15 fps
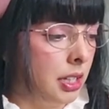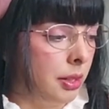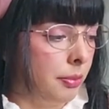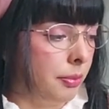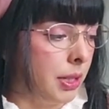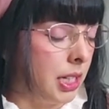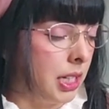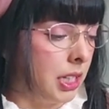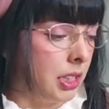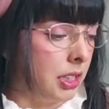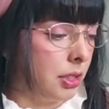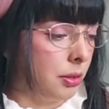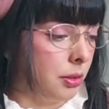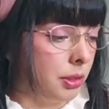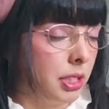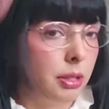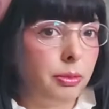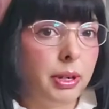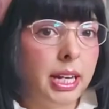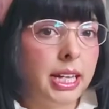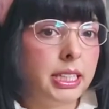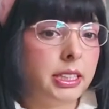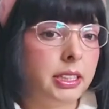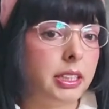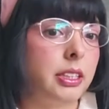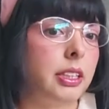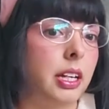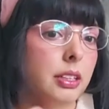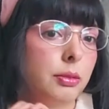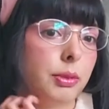But otherwise,
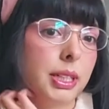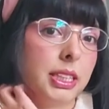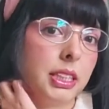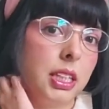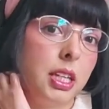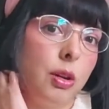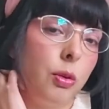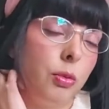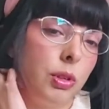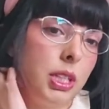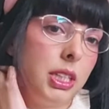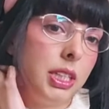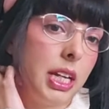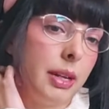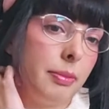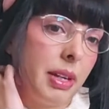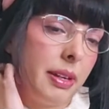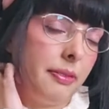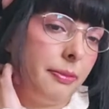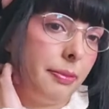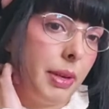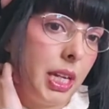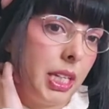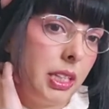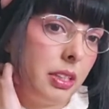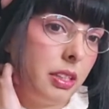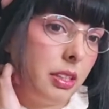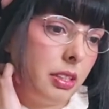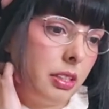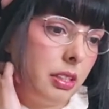that was the only time I've made
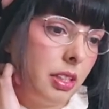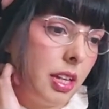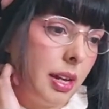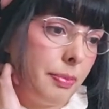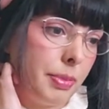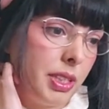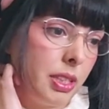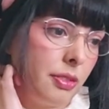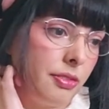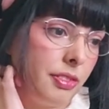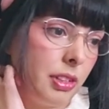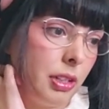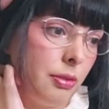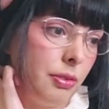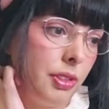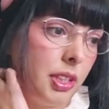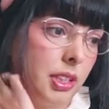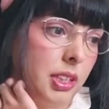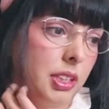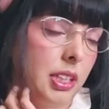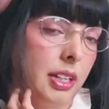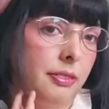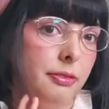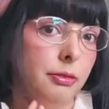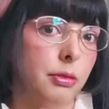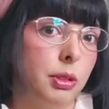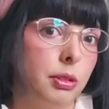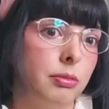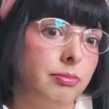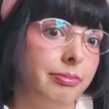a piece of clothing that I've
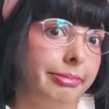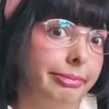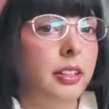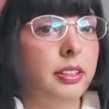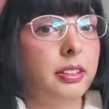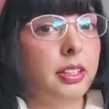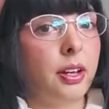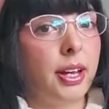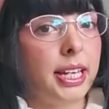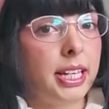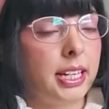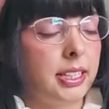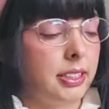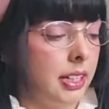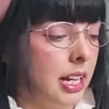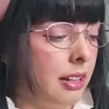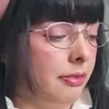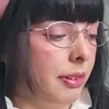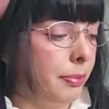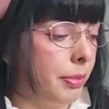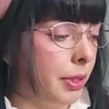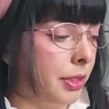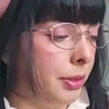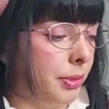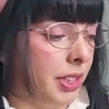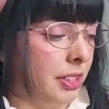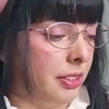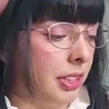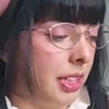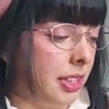worn. So I guess half a point
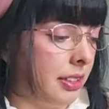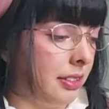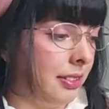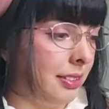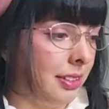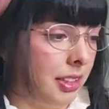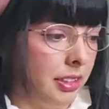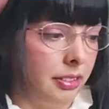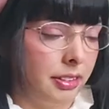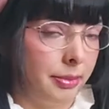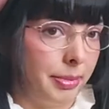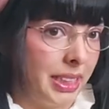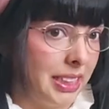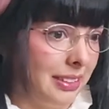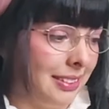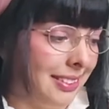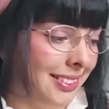because I did on the past.